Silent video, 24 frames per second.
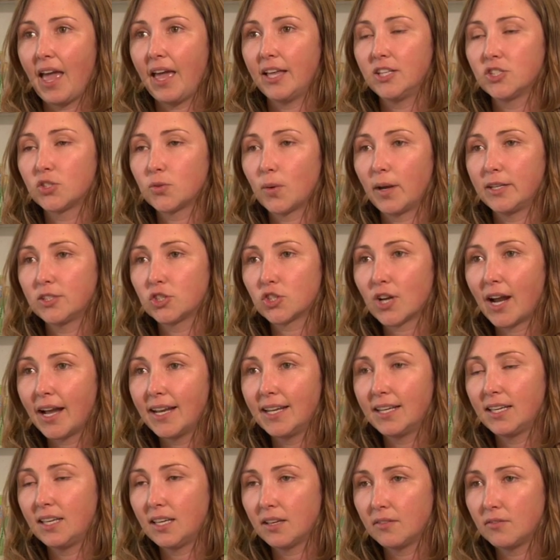And so I try
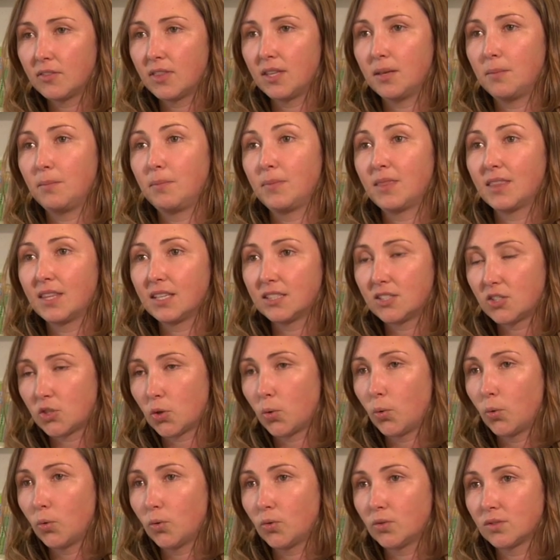to give them the
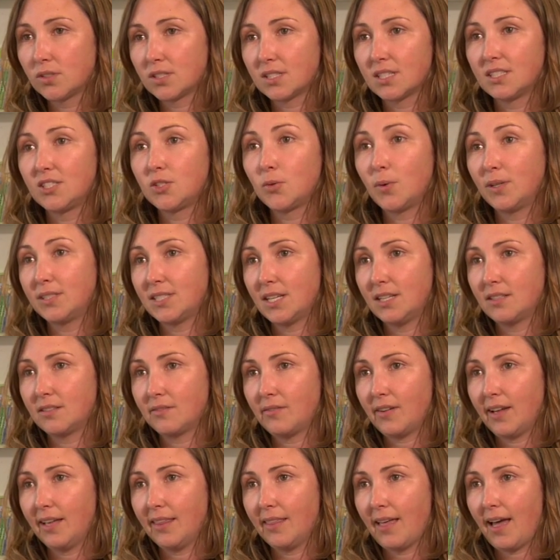tools to identify